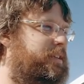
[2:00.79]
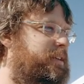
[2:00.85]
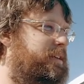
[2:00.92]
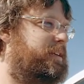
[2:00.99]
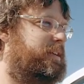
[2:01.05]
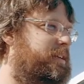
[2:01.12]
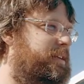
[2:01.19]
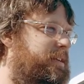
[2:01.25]

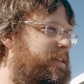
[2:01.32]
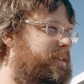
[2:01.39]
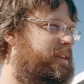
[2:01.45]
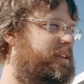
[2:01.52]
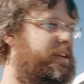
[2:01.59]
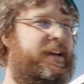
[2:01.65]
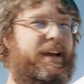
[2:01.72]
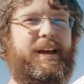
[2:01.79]
There we go.
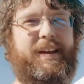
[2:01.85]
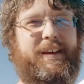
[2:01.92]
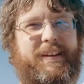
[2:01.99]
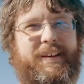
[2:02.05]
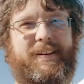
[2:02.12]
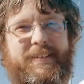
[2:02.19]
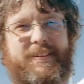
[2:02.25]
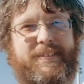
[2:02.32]
So right now
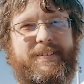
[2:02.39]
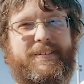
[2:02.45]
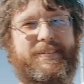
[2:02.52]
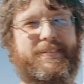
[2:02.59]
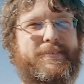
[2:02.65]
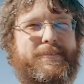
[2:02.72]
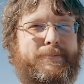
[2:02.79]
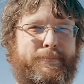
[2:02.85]
you just
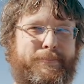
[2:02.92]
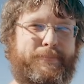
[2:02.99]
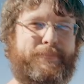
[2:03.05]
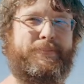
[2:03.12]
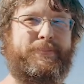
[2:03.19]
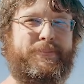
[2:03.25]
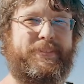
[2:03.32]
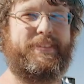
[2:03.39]
made a hit.